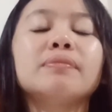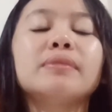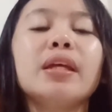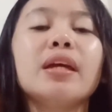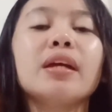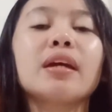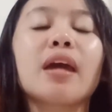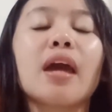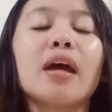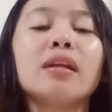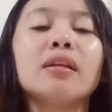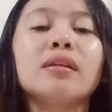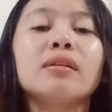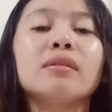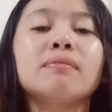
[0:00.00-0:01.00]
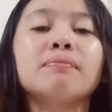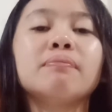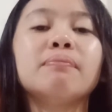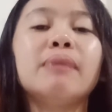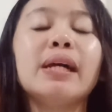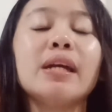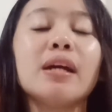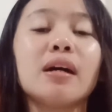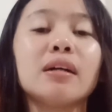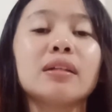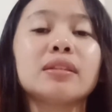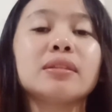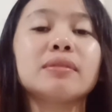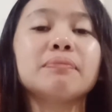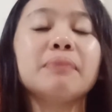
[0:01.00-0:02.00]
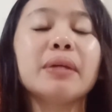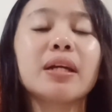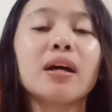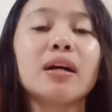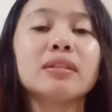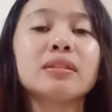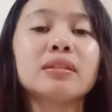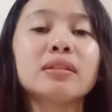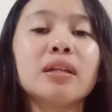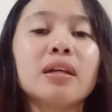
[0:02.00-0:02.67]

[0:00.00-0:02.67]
taken by us, because